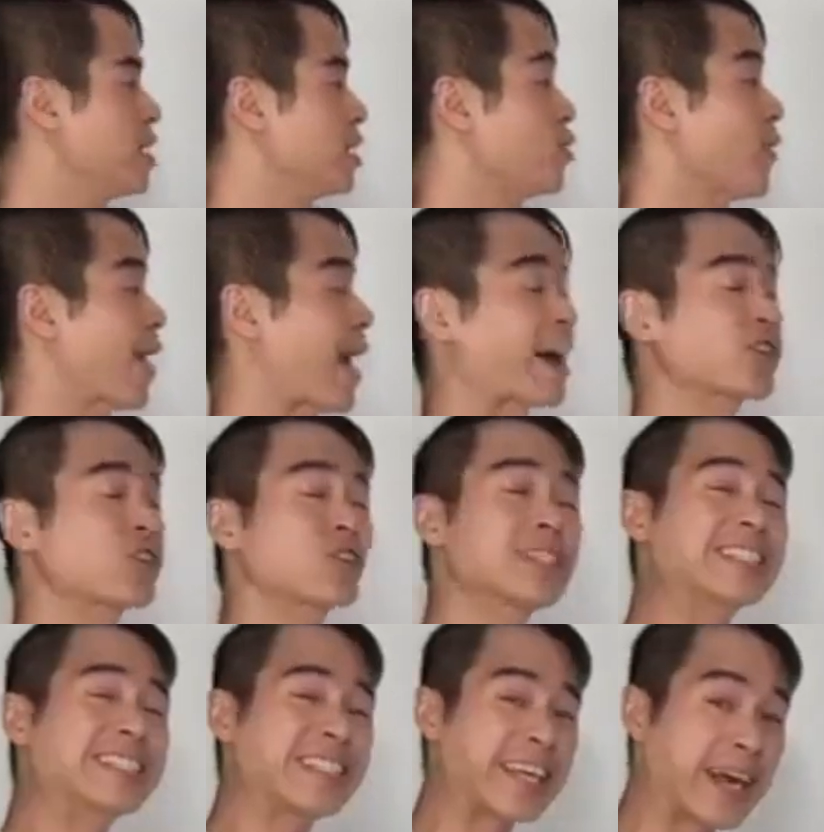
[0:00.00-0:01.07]
you
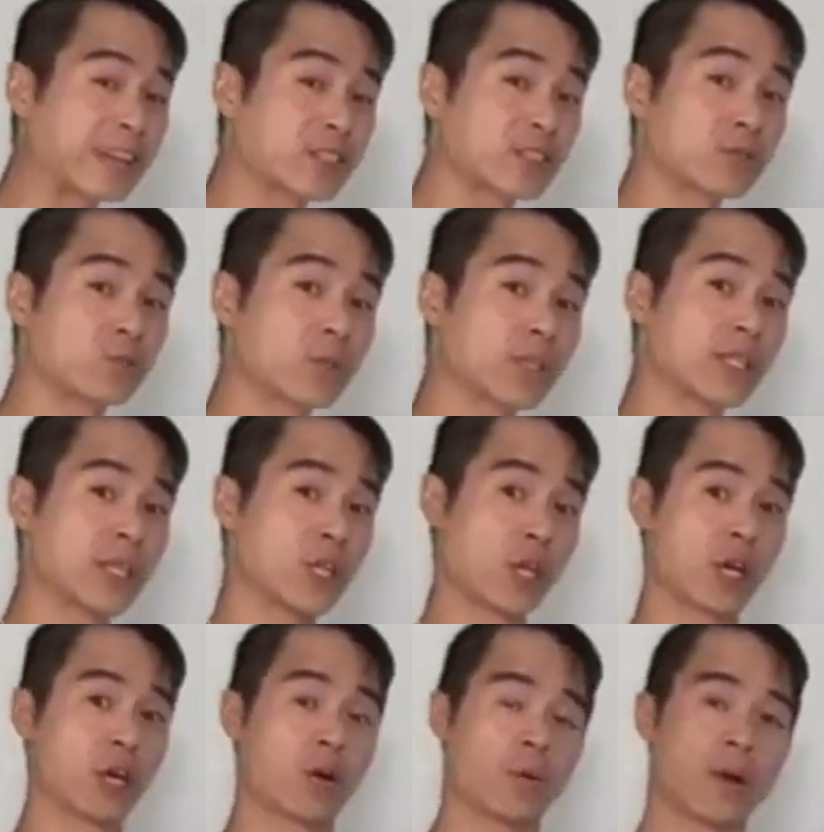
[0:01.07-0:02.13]
actually get to really
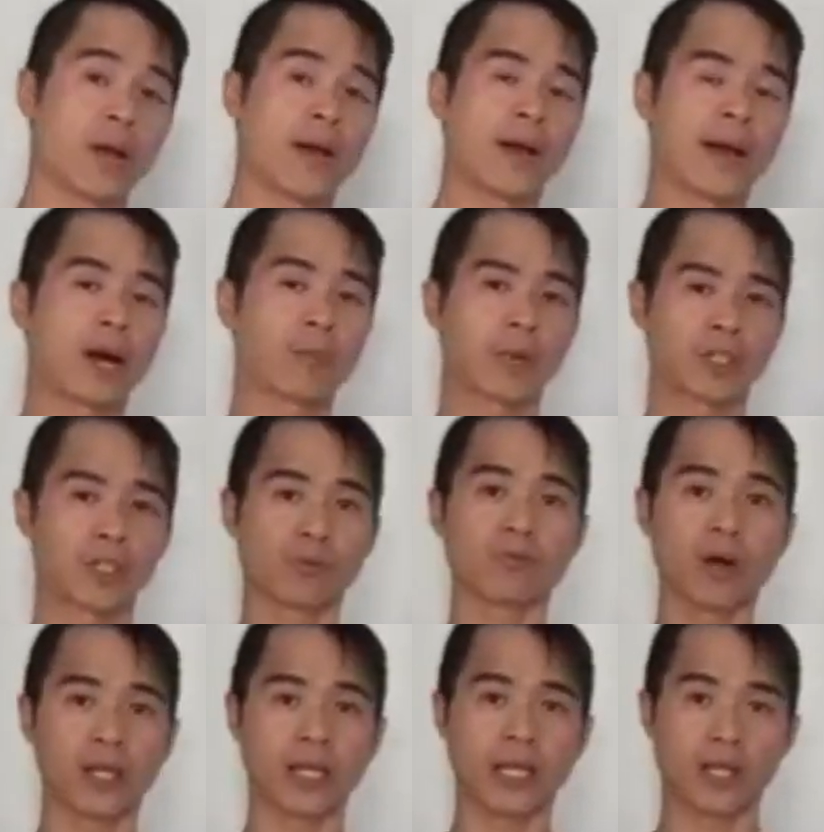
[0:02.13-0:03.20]
know how much
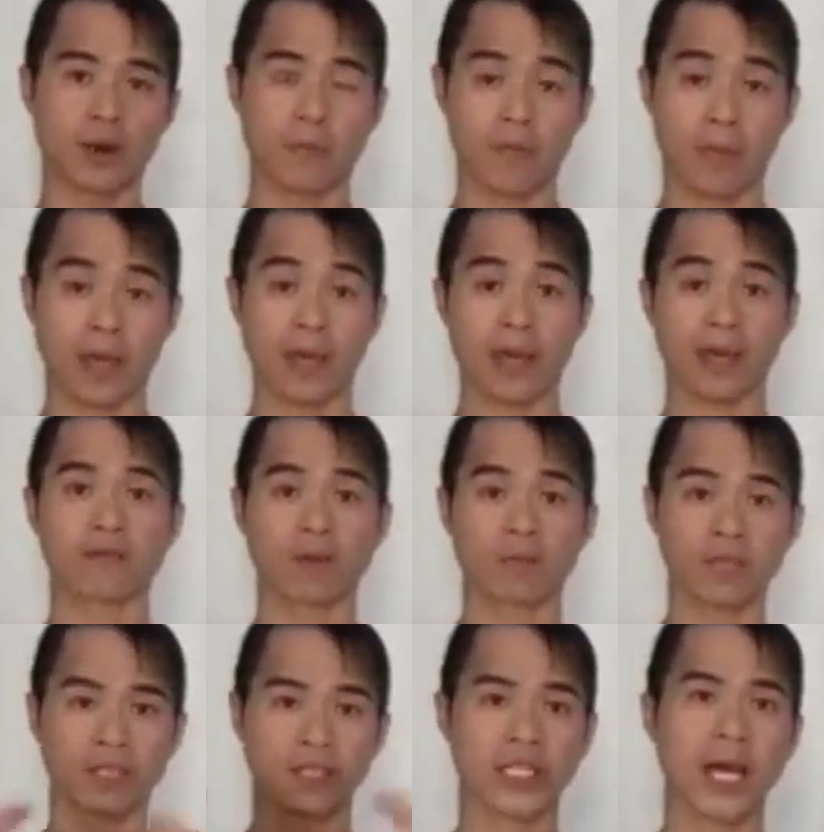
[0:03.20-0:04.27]
money you're making from
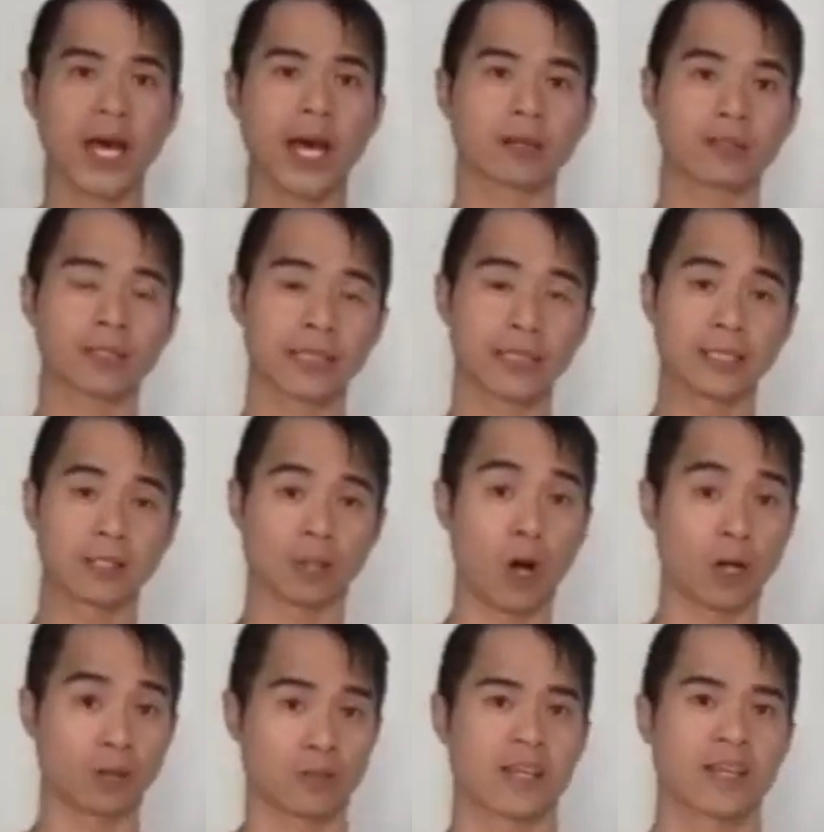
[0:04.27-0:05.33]
the entire deal
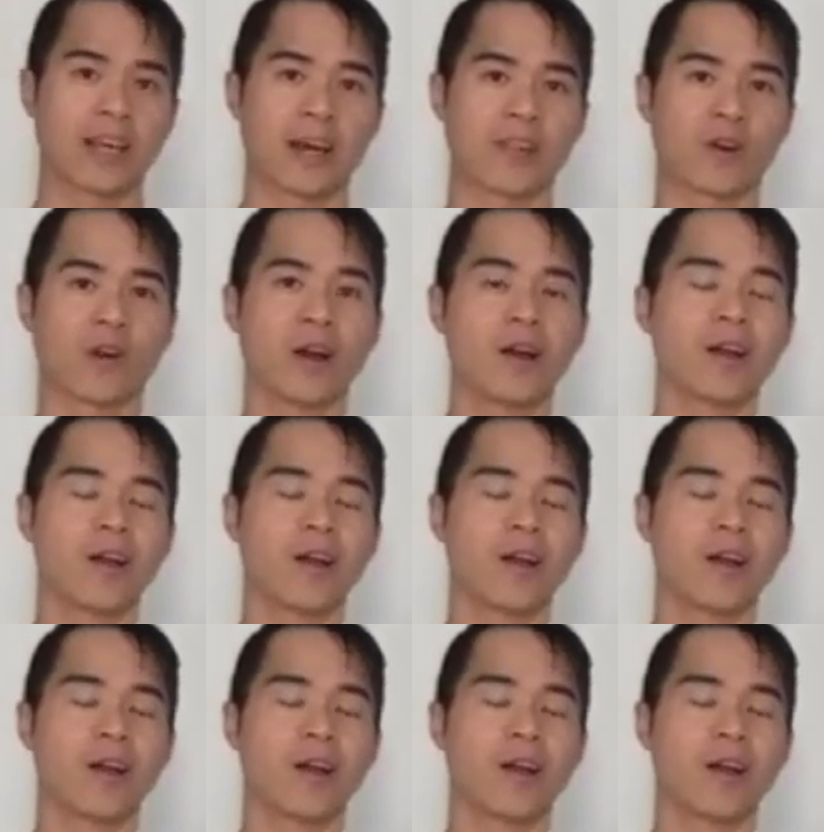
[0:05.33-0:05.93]
altogether.